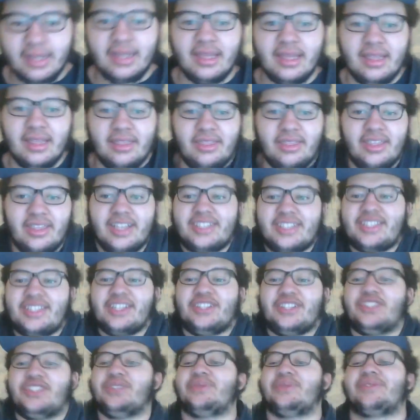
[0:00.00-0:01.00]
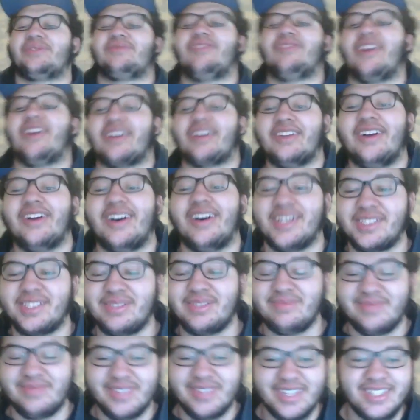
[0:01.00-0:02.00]
this issue was fucking
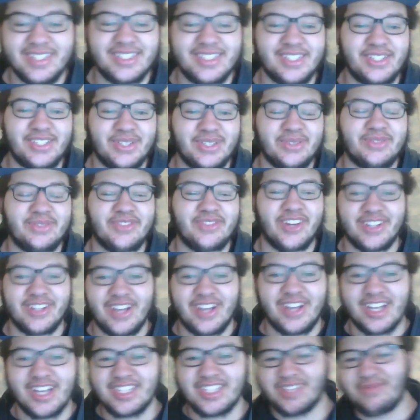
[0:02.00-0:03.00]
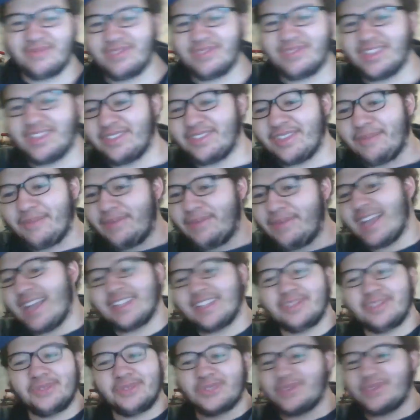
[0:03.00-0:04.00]
awesome. This issue was fucking awesome. The the
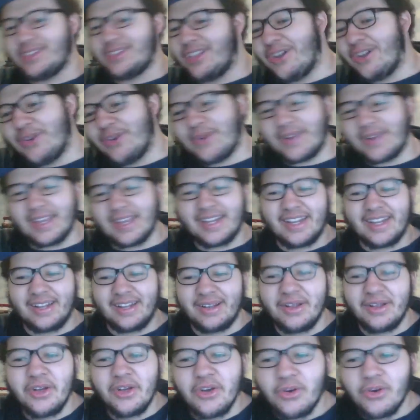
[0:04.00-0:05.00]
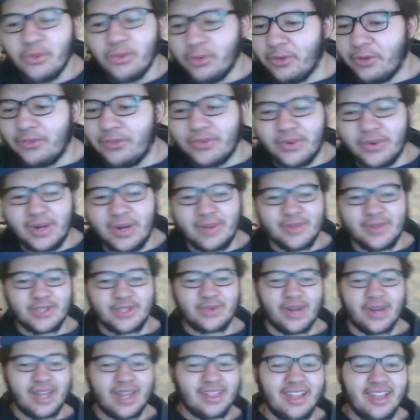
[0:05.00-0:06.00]
banter between Logan and Wolverine was
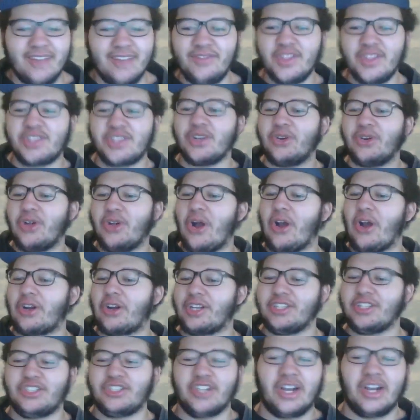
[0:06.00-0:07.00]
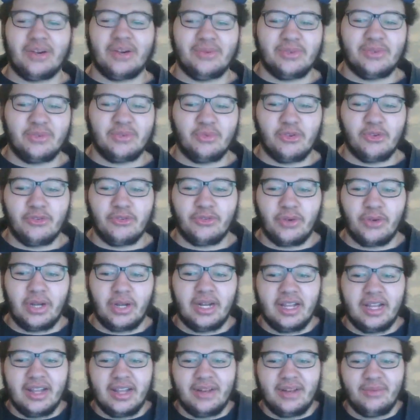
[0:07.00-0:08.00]
great. I love this whole arc in general with
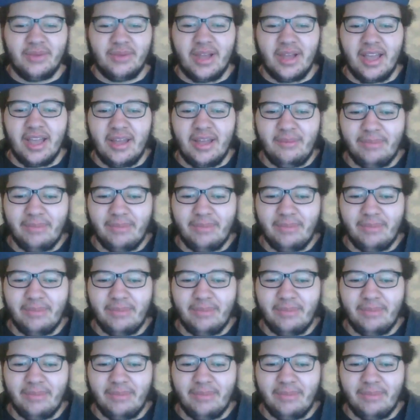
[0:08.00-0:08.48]
Wolverine and, uh, and